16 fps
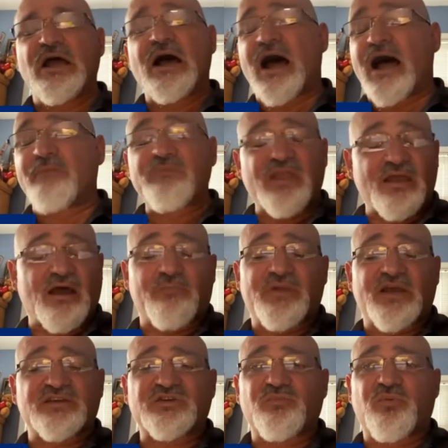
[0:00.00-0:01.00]
I'm
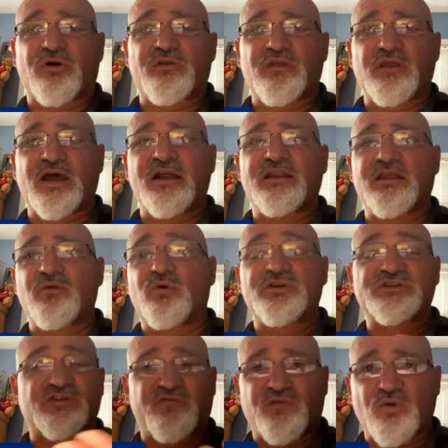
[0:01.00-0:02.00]
guessing part of the idea
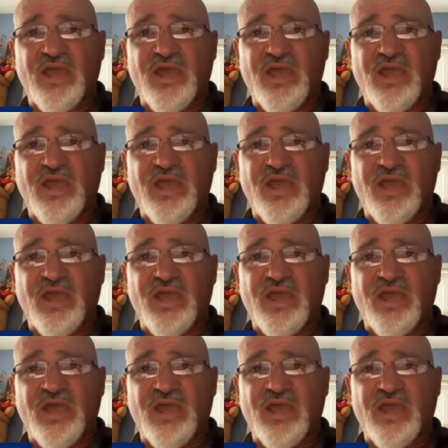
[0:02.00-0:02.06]
was if you